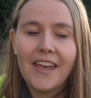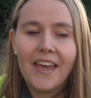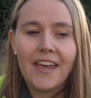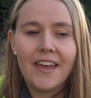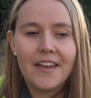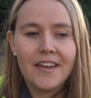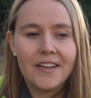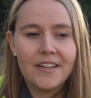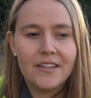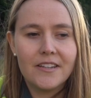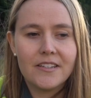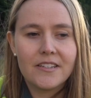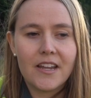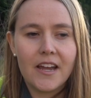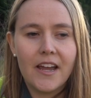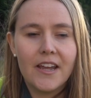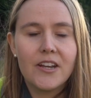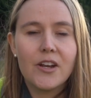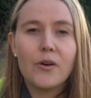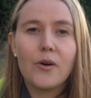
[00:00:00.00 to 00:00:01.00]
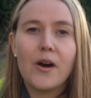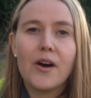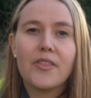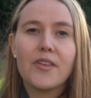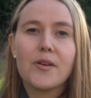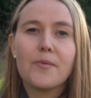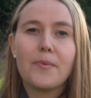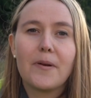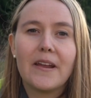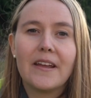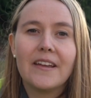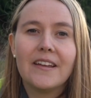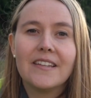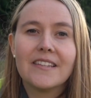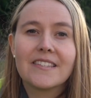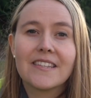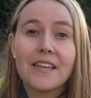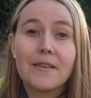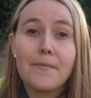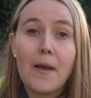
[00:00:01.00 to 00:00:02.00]
And I know other
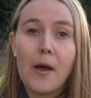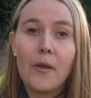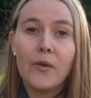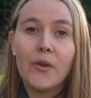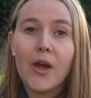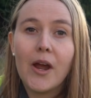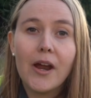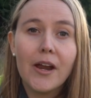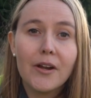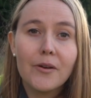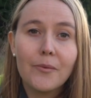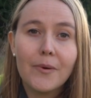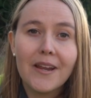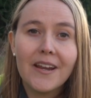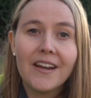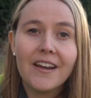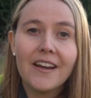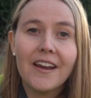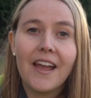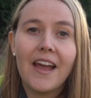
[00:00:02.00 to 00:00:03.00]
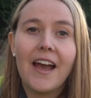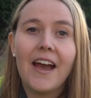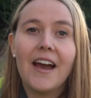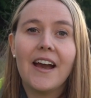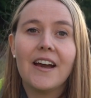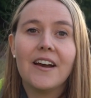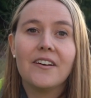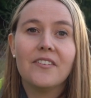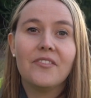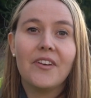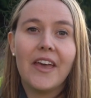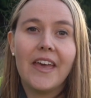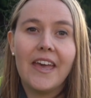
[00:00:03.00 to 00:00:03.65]
brands like Mountain Hardwear have